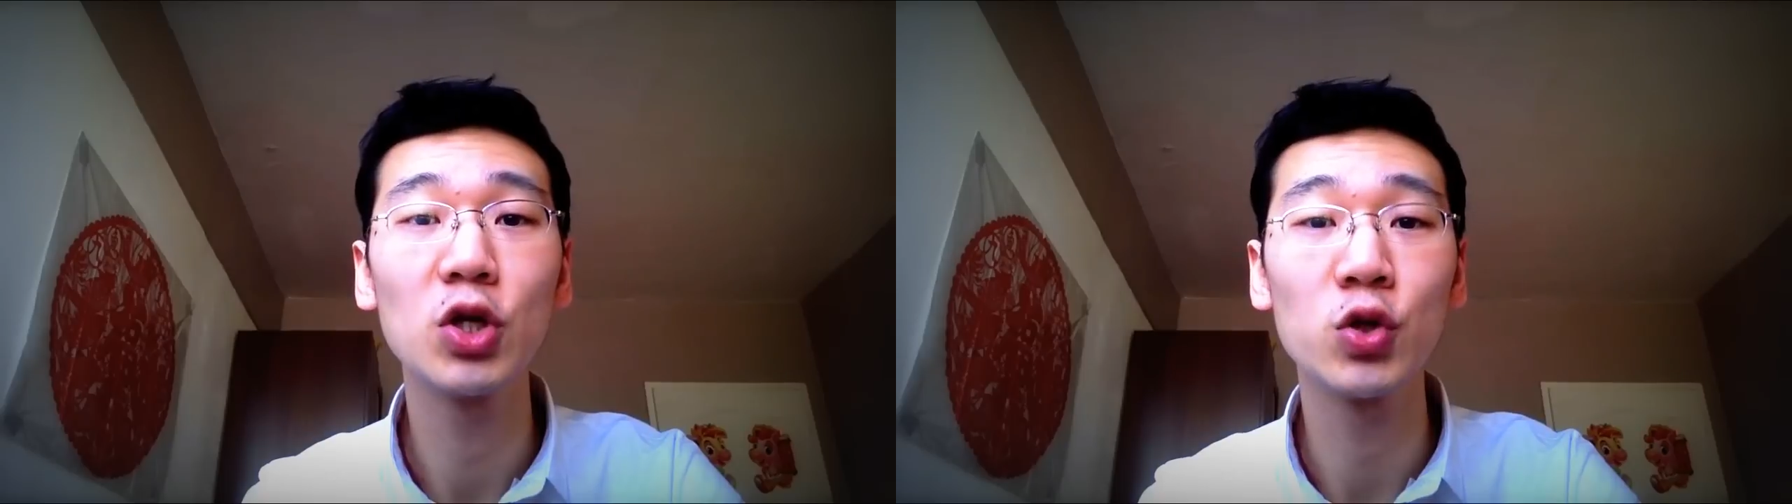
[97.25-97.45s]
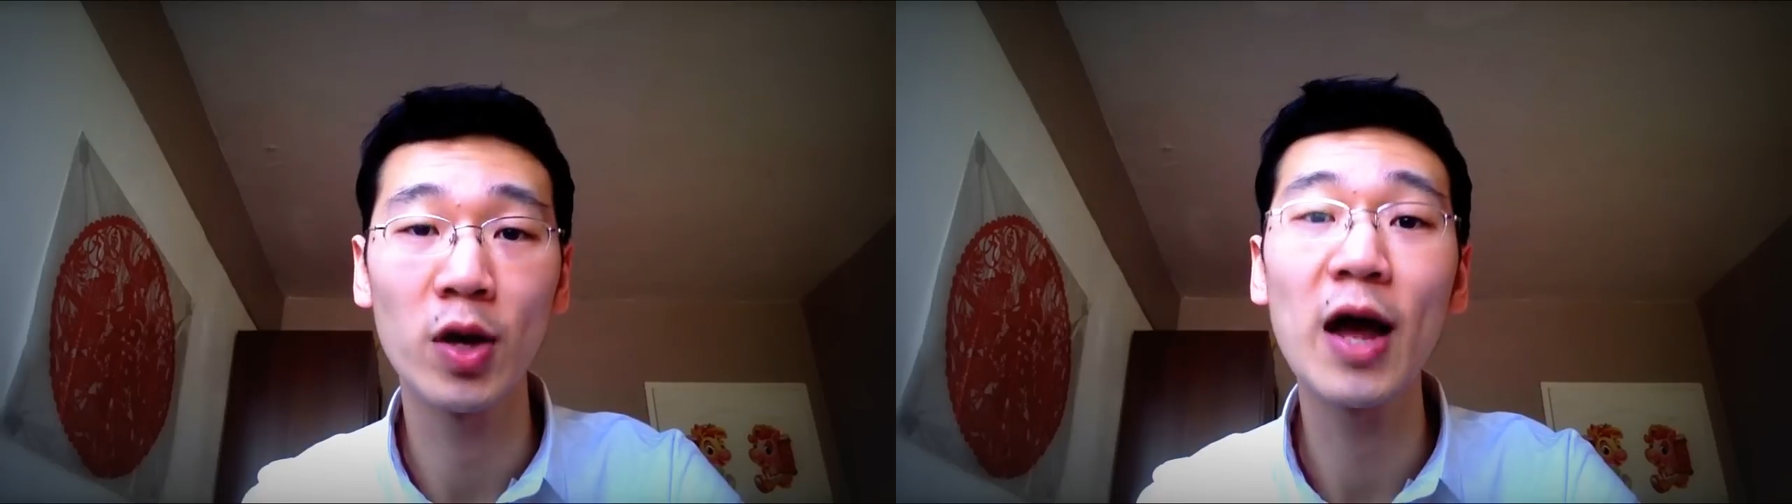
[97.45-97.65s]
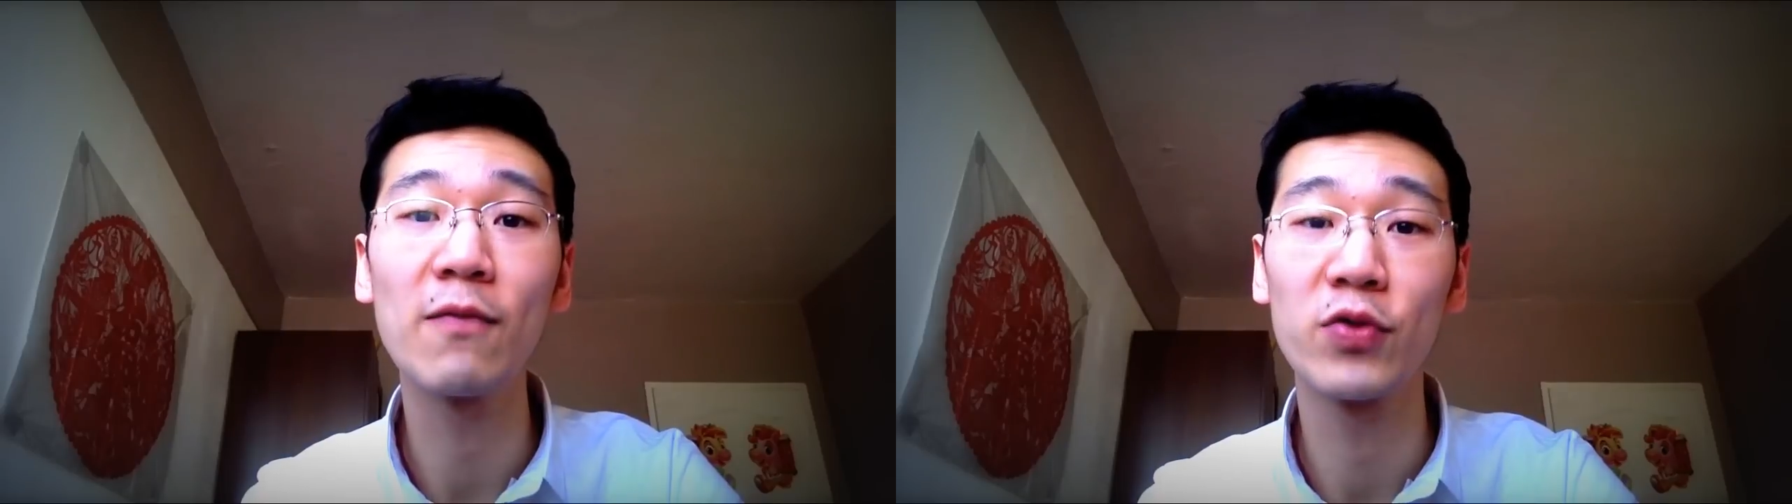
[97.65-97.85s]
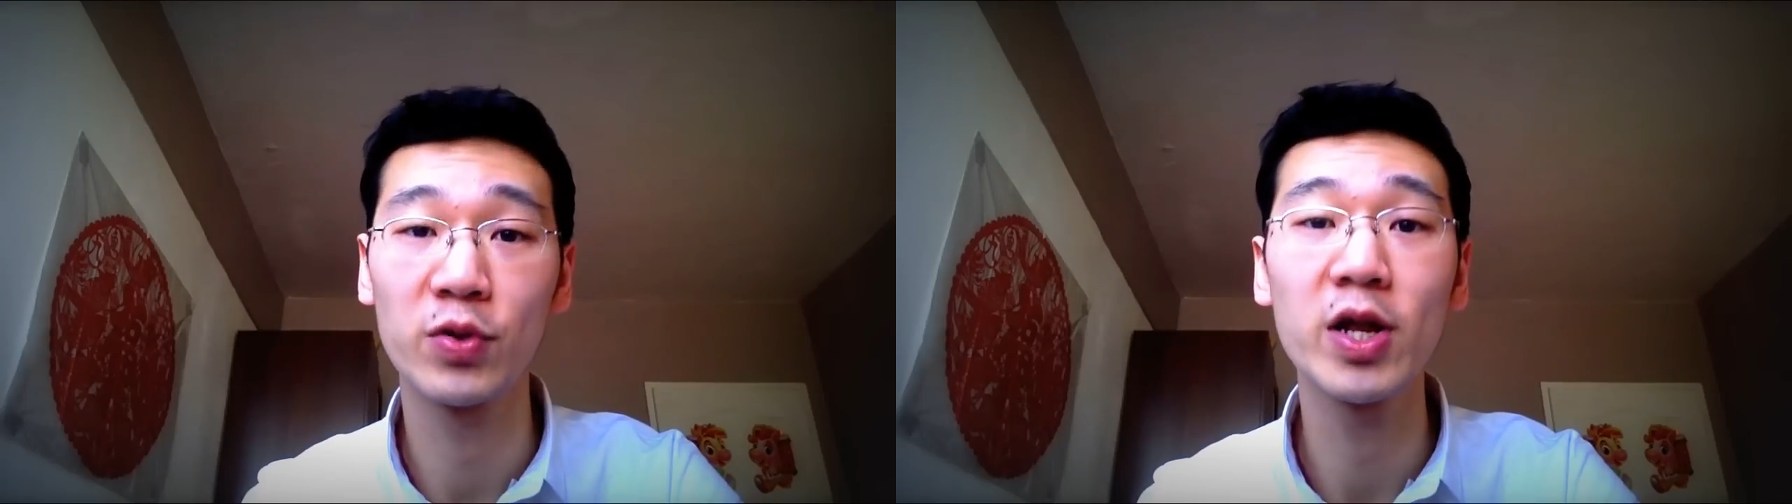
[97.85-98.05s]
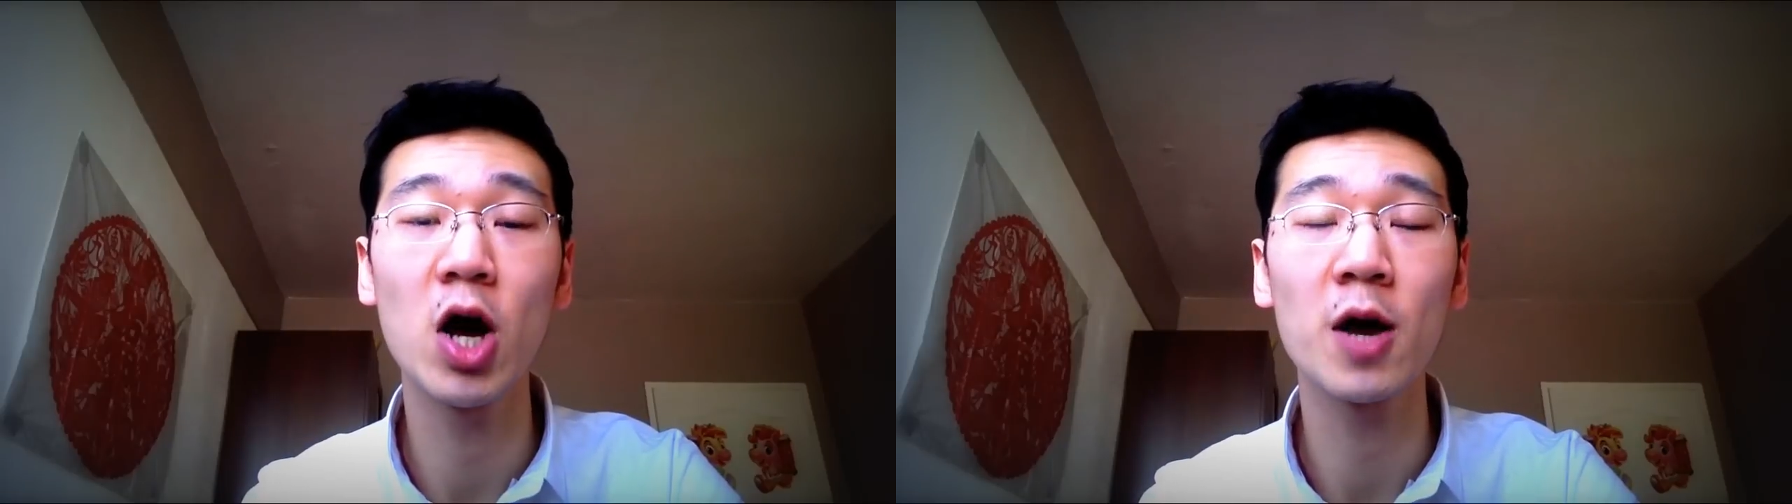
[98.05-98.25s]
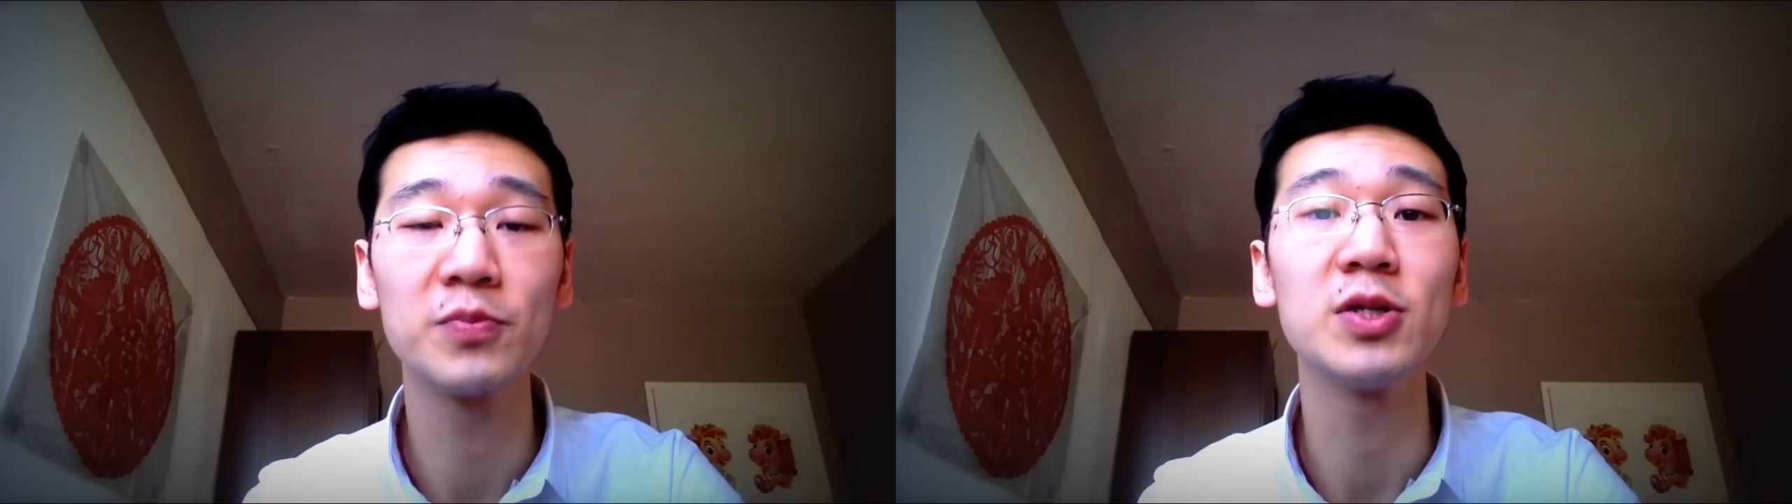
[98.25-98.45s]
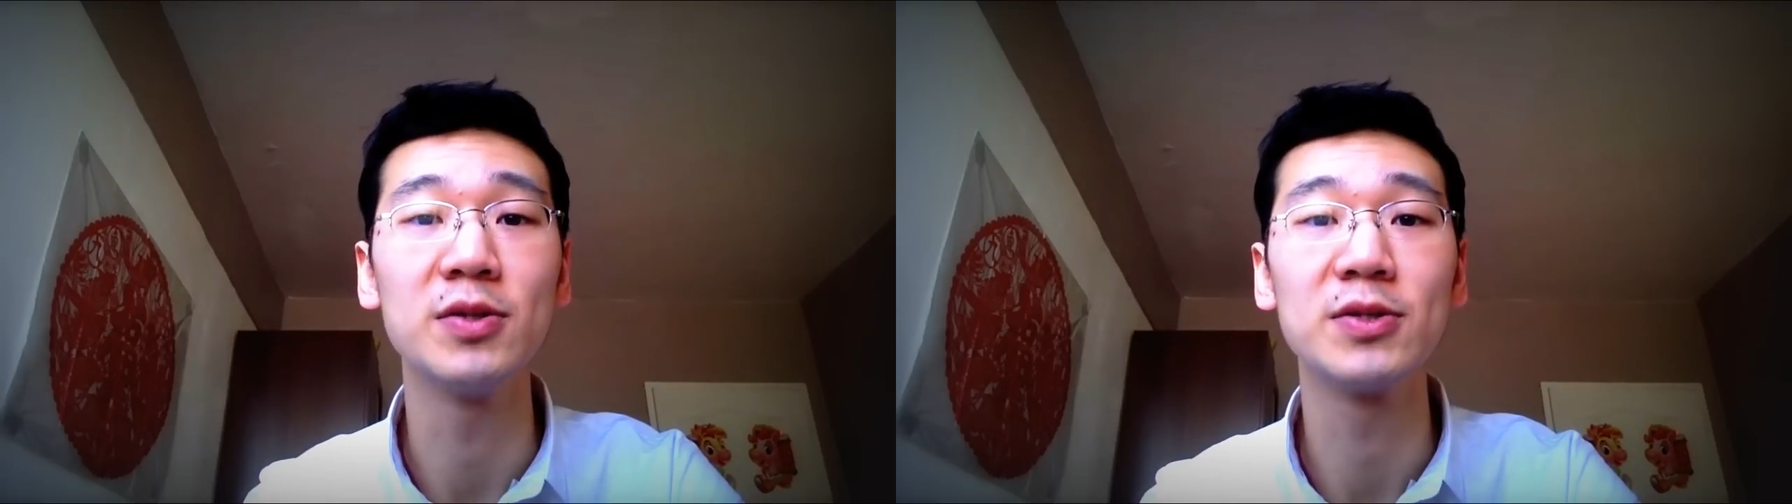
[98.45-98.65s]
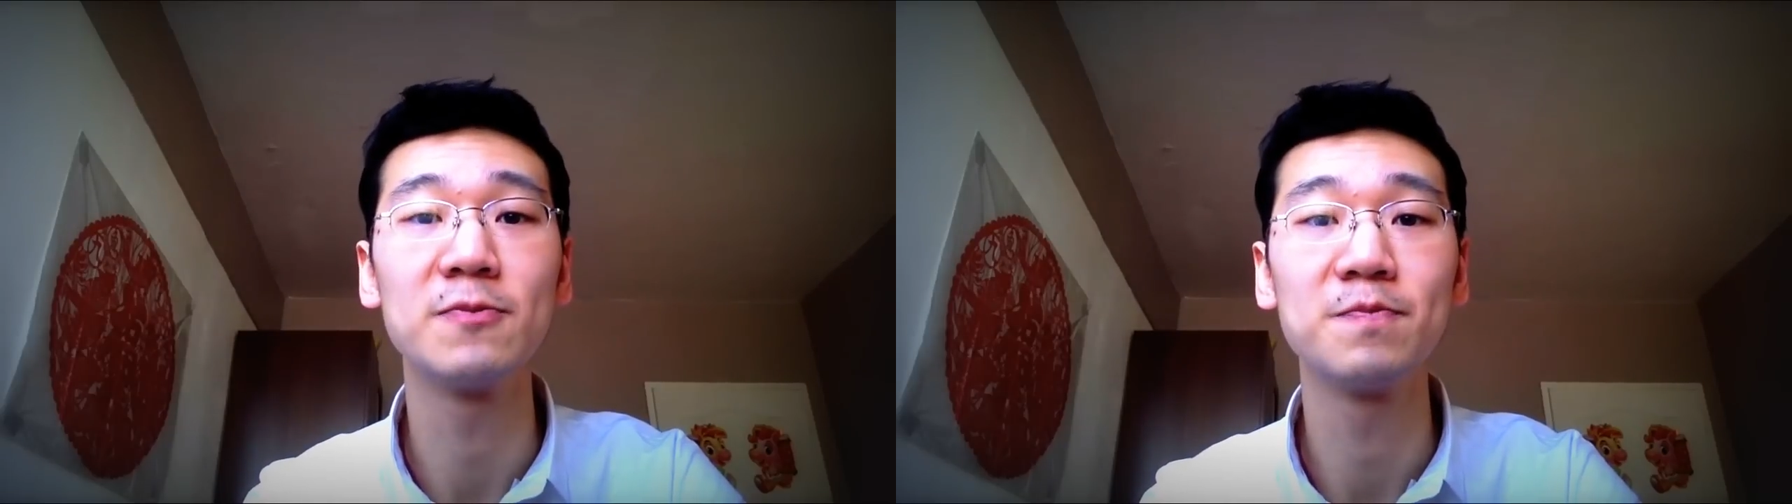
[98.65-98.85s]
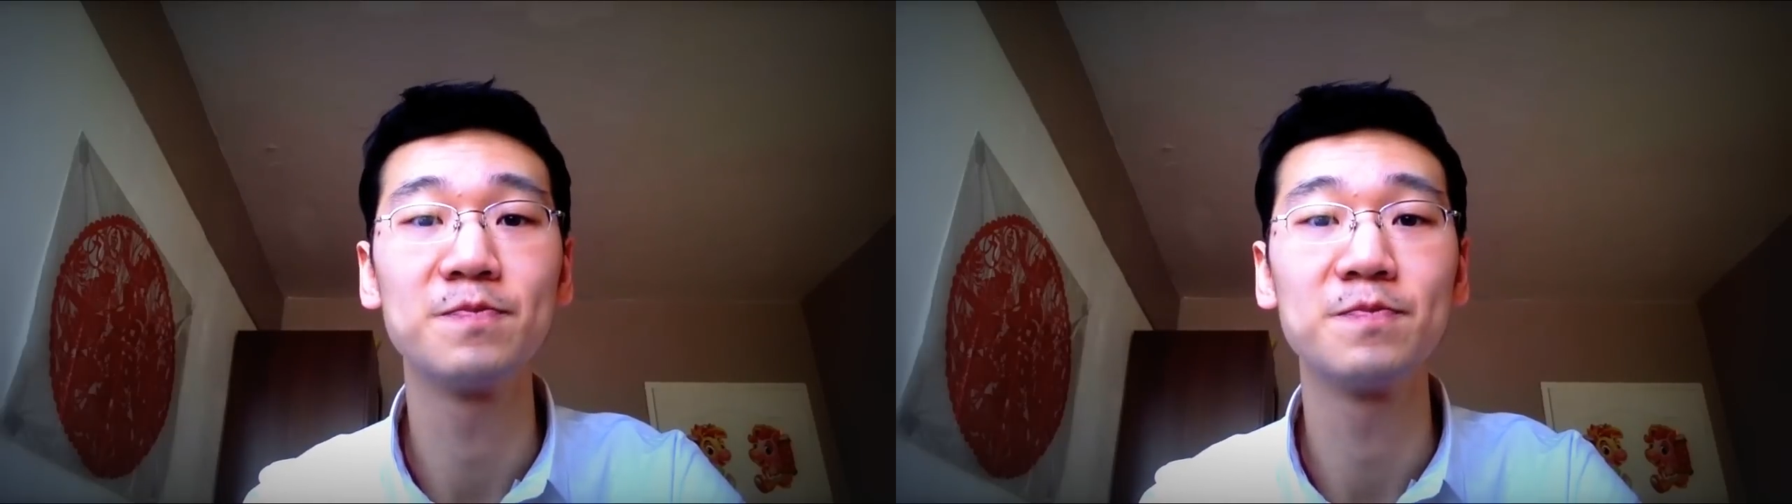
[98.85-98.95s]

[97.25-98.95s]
you have three options.